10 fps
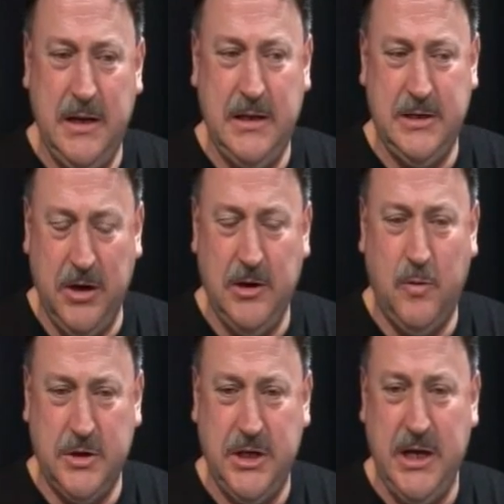is going to
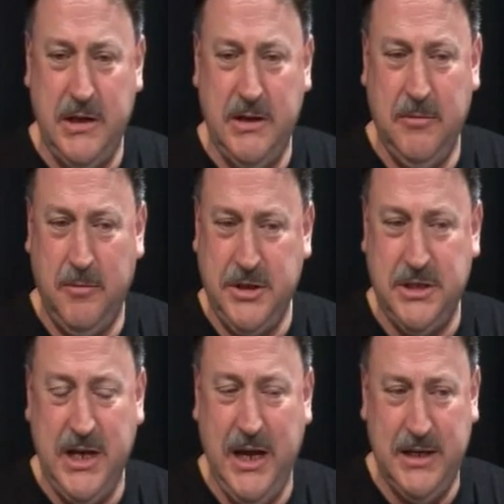wash
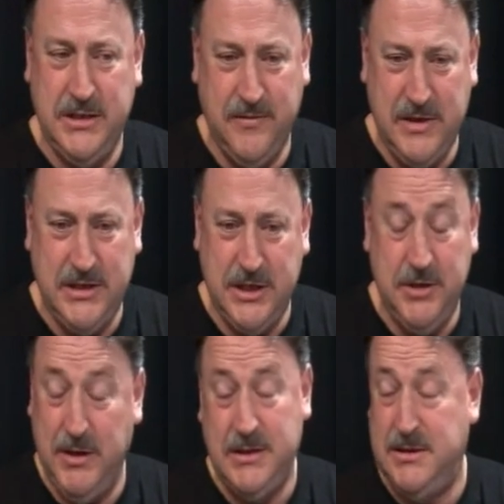its hands of this
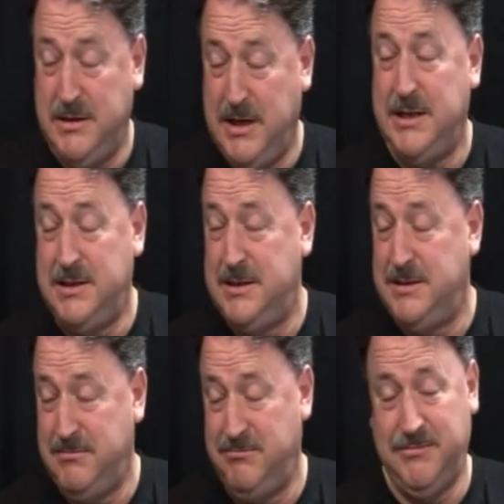issue, as
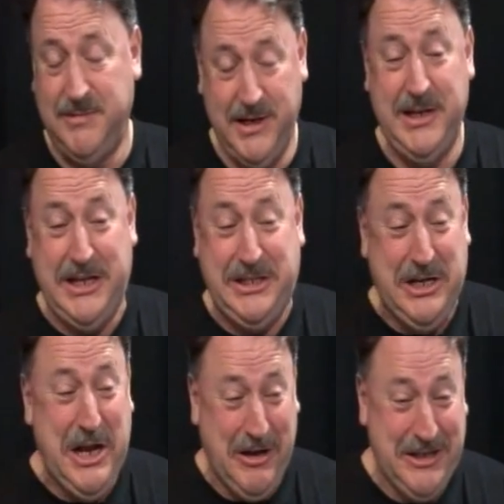it has
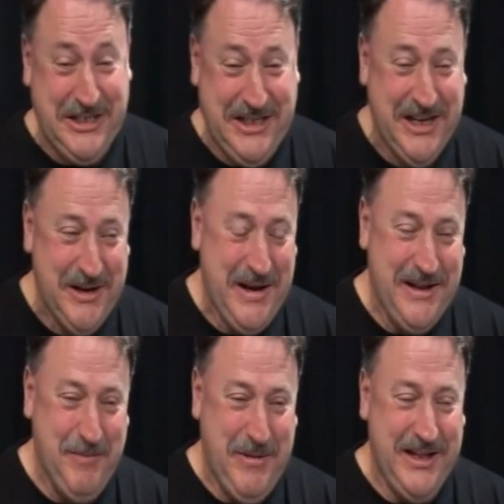announced
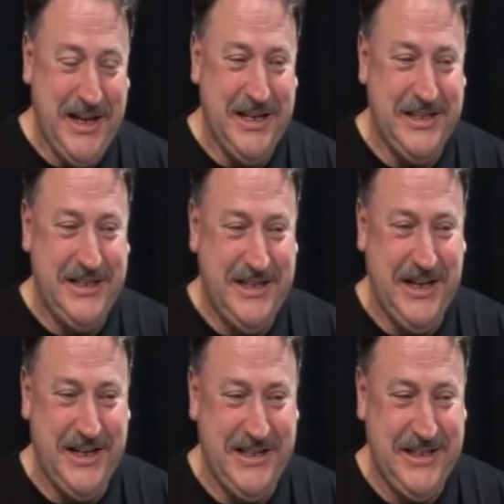
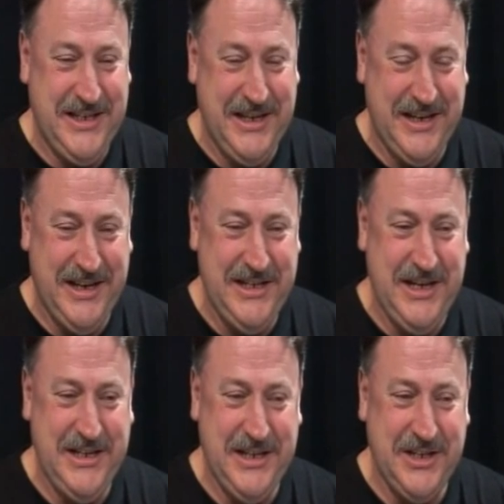that it's
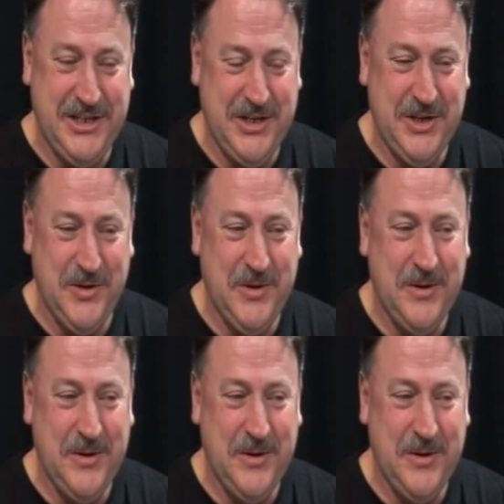intending to do,